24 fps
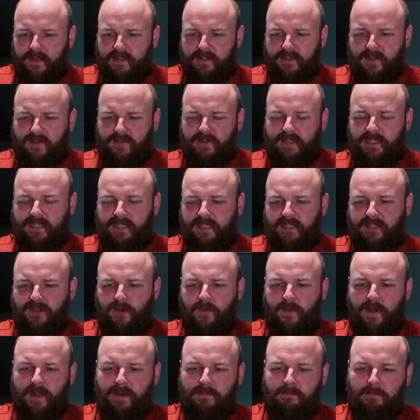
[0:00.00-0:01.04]
So this is
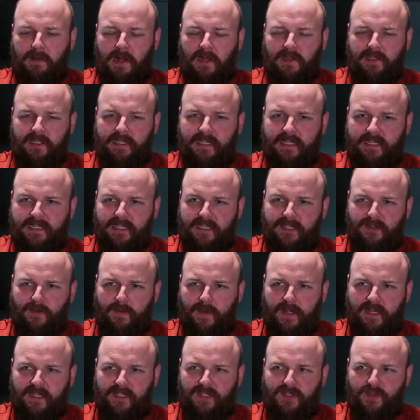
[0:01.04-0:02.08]
quite malty, this is
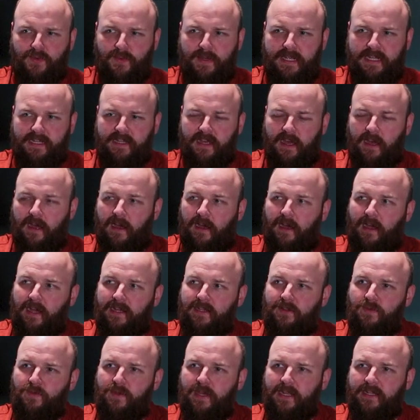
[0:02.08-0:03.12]
quite sweet.
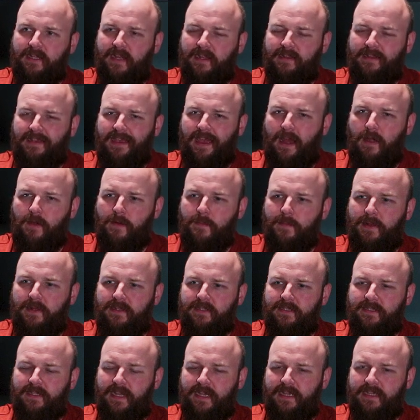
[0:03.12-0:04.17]
I do get that
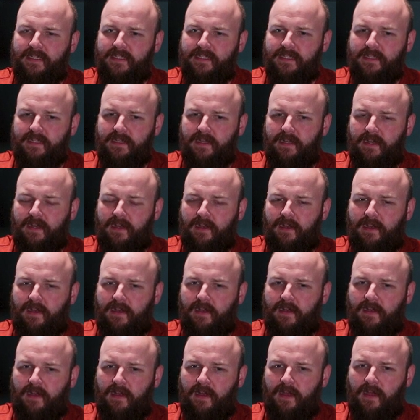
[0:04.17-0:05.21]
caramel taste.
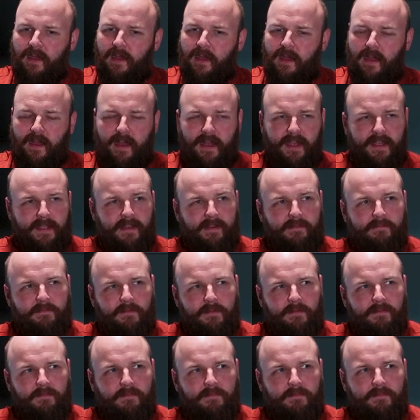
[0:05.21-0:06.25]
Uh, I,
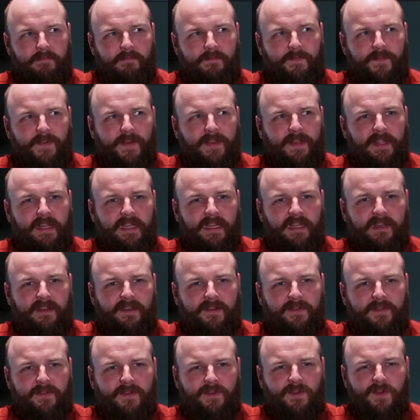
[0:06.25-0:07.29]
funnily
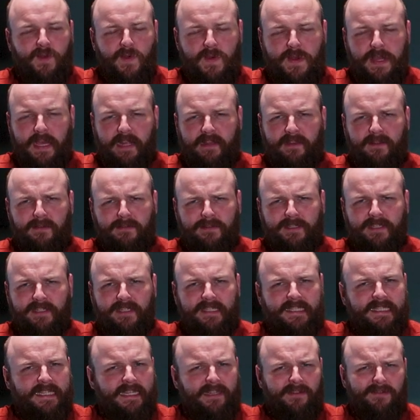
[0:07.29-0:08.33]
enough, do get those
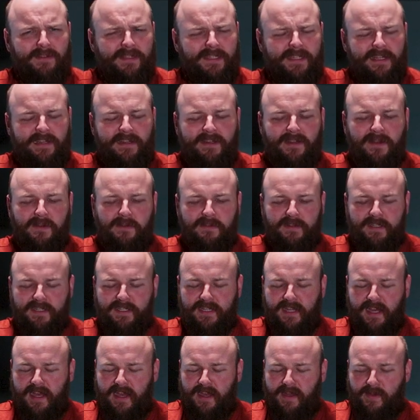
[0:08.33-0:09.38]
citrusy
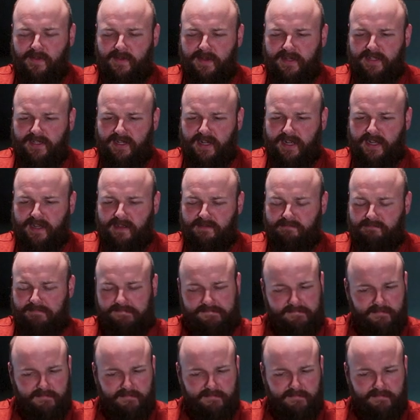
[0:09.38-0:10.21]
notes, which I